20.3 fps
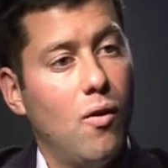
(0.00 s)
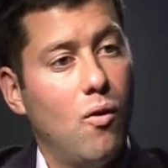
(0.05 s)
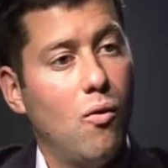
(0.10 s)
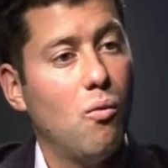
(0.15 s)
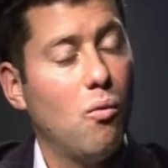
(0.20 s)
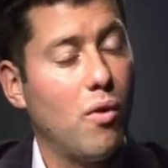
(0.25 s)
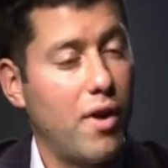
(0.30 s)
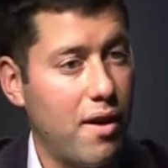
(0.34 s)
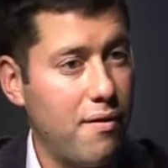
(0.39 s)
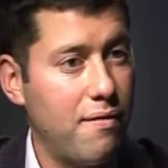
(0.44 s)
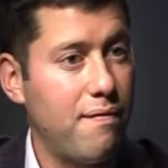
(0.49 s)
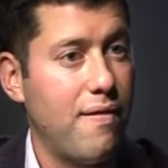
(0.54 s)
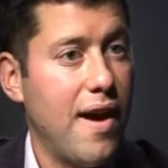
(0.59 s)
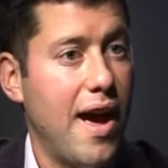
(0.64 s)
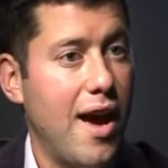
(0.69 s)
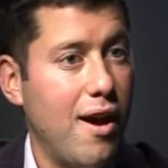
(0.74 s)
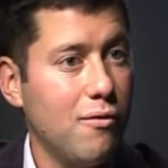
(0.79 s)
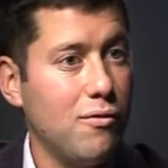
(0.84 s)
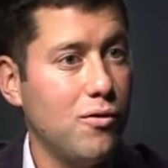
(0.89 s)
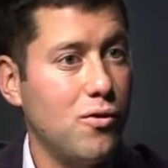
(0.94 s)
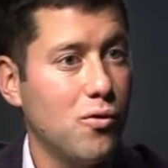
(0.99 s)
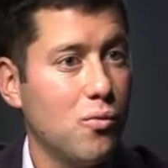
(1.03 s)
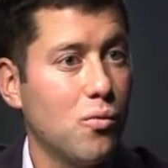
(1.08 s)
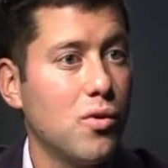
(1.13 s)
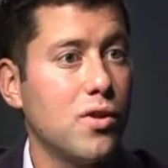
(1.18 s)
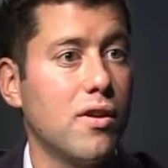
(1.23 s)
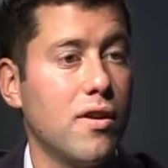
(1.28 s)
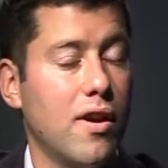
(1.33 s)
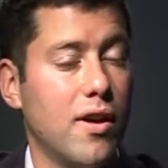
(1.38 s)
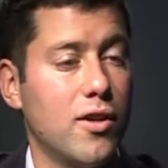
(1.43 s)
What I found was
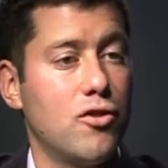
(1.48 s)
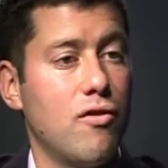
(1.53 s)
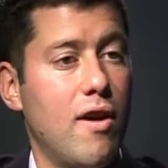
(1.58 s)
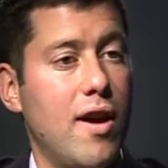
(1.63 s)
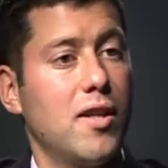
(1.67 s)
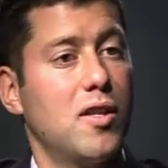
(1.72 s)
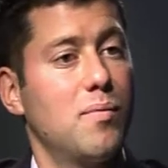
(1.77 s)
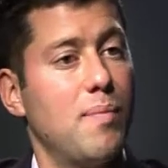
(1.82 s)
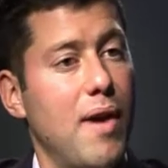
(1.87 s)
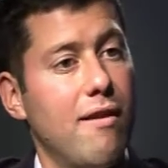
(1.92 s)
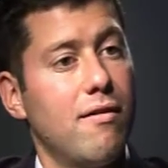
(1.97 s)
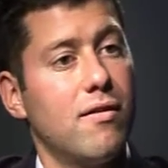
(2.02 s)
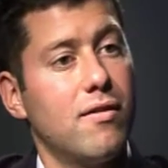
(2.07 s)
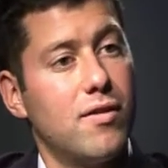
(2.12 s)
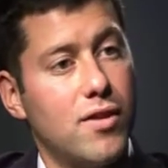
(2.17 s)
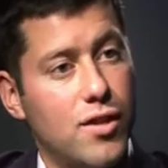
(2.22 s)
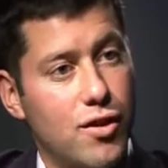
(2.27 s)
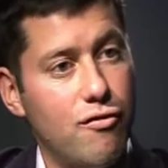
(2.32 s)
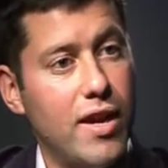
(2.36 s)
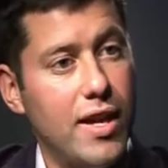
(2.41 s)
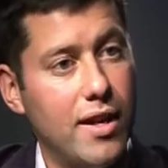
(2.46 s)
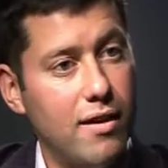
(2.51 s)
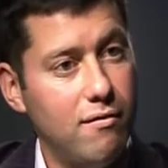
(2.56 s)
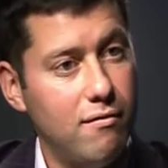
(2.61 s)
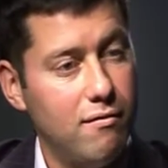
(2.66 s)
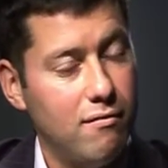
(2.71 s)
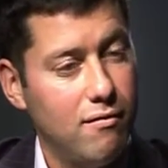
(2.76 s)
that a transparent screen